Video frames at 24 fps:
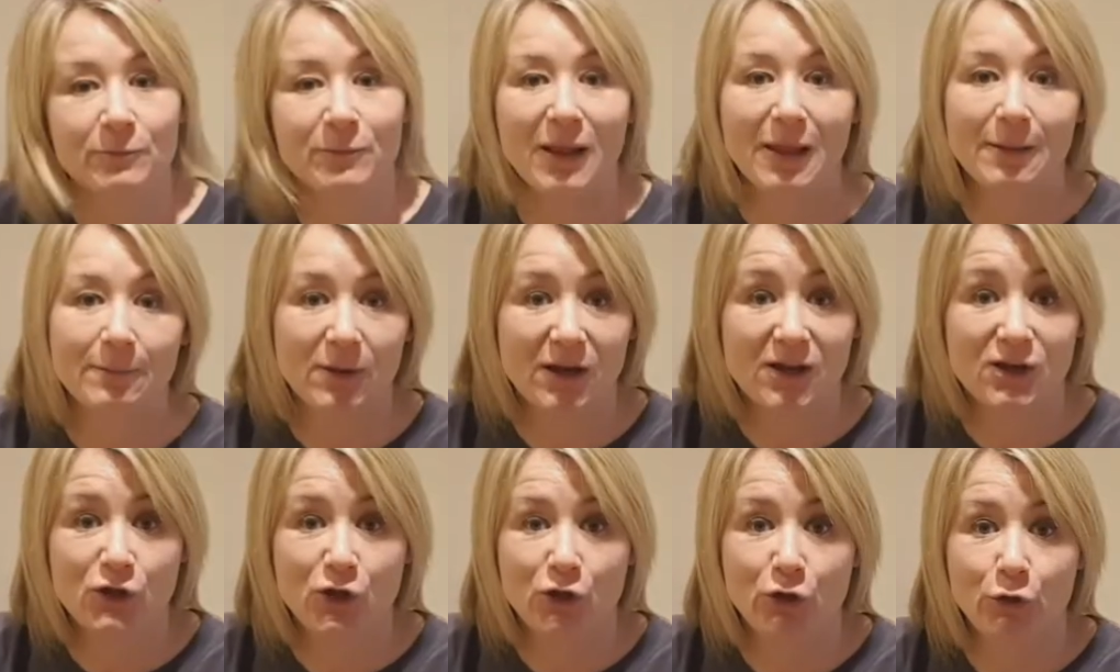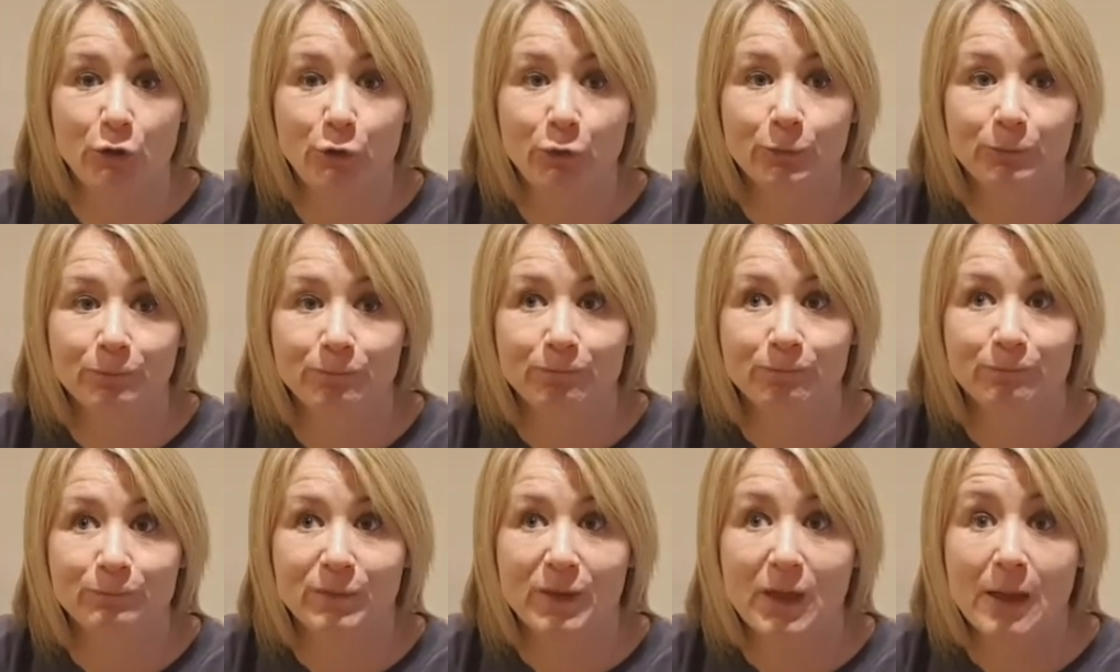play my new
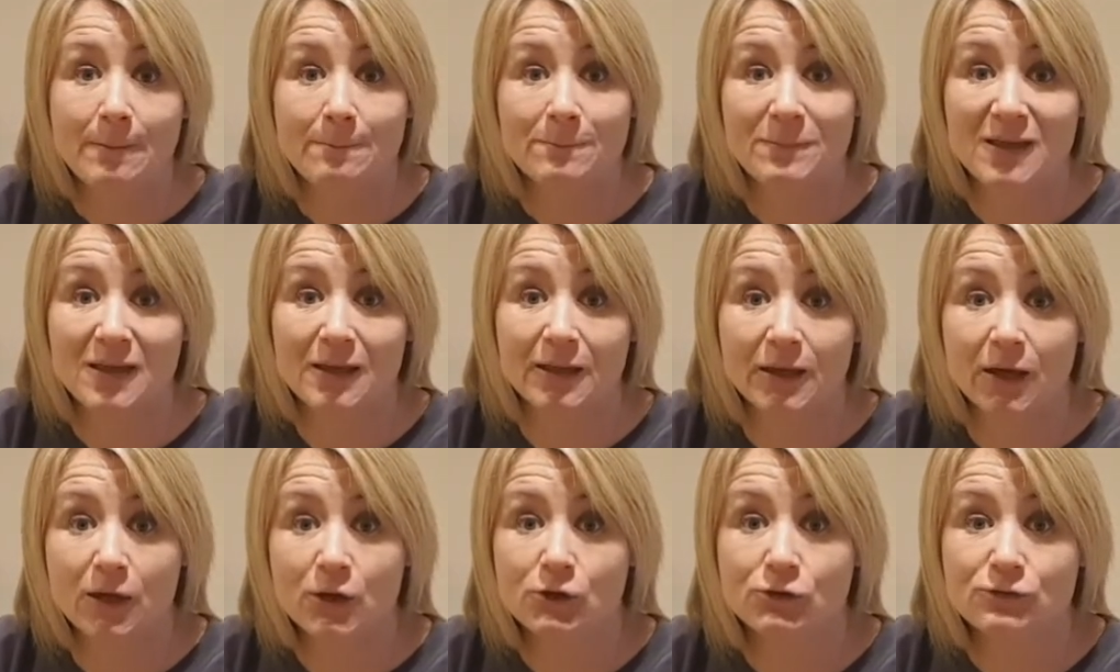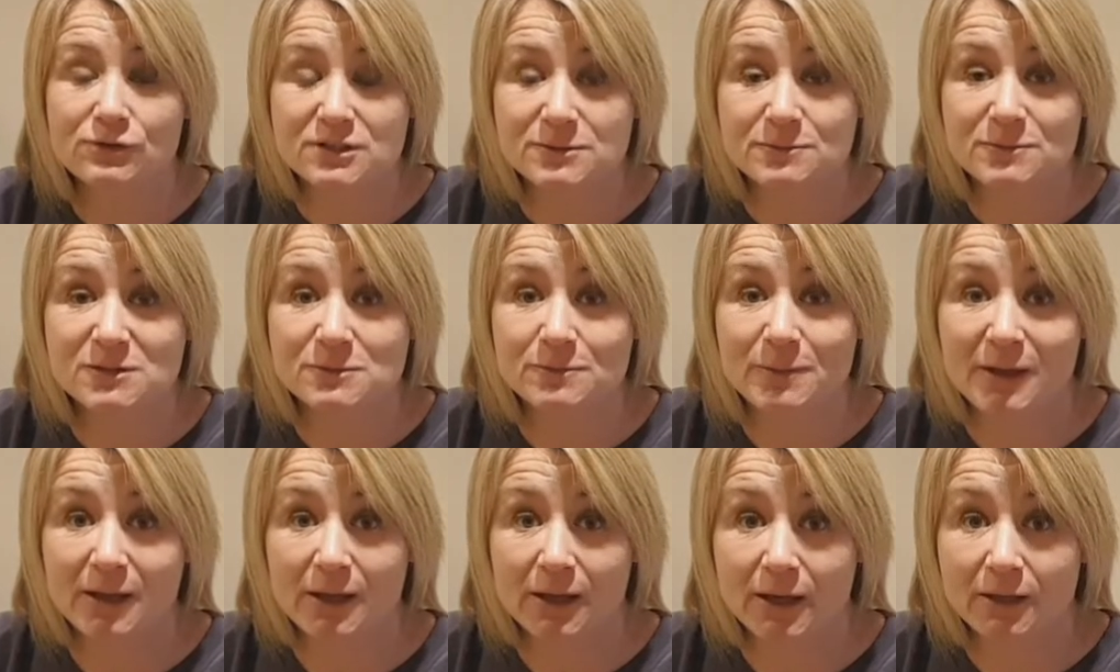bingo, Christmas
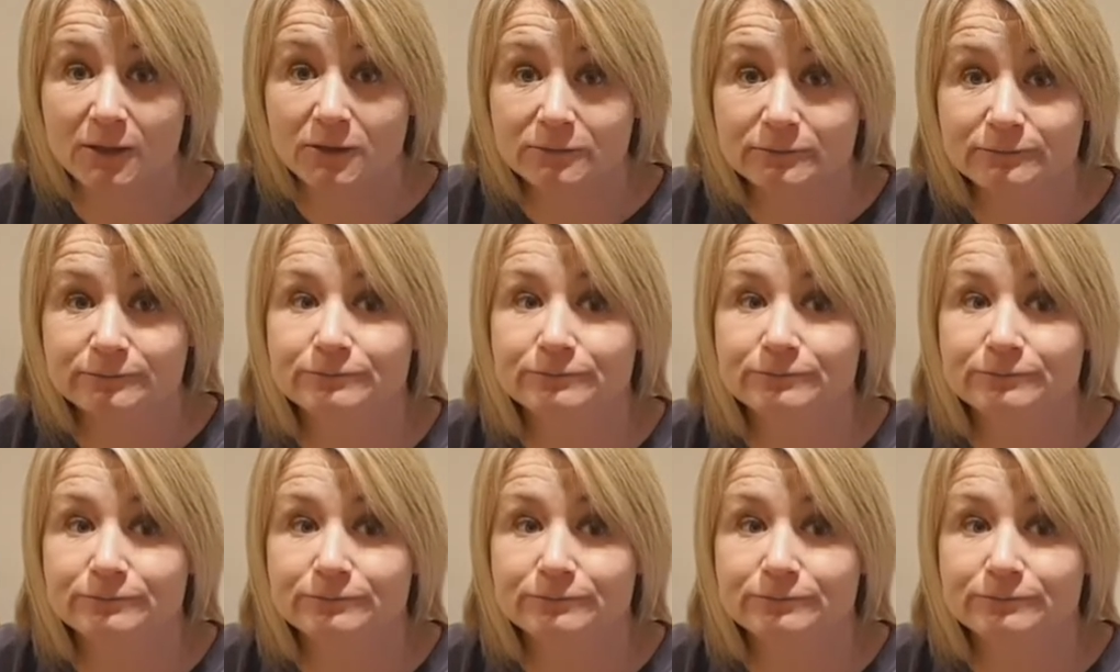bingo.